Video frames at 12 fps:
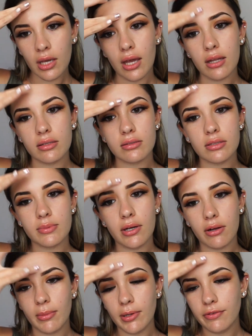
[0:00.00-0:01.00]
and a little bit
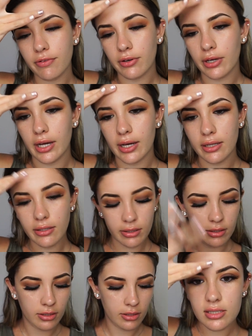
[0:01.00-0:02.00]
on my forehead.
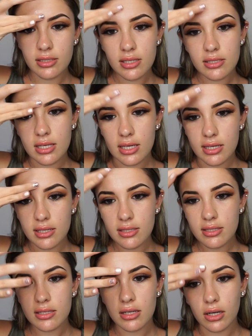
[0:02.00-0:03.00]
Since this
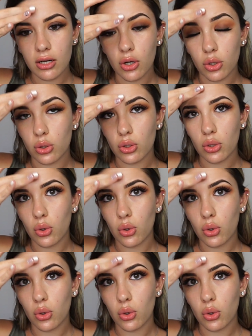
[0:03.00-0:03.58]
is a